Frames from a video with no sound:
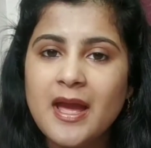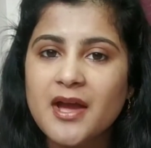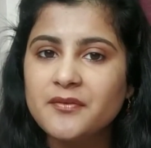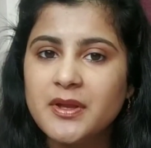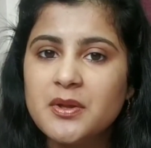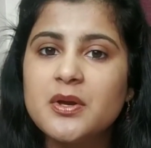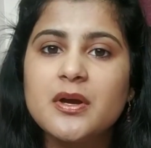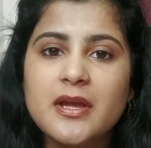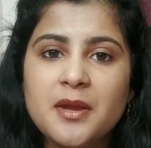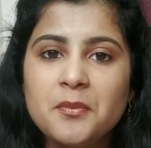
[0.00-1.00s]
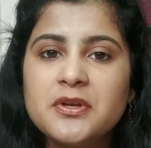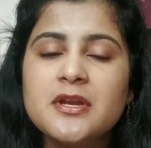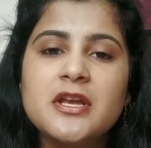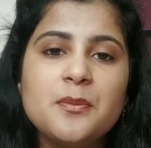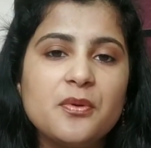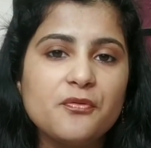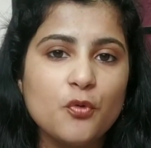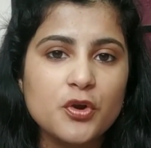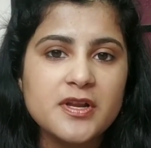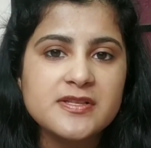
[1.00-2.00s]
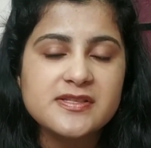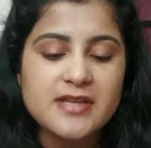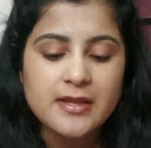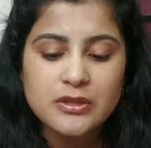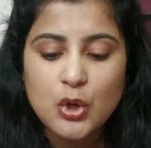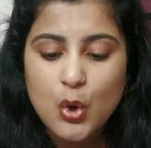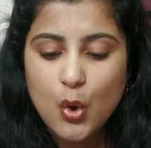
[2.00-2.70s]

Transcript: having immediately before his death,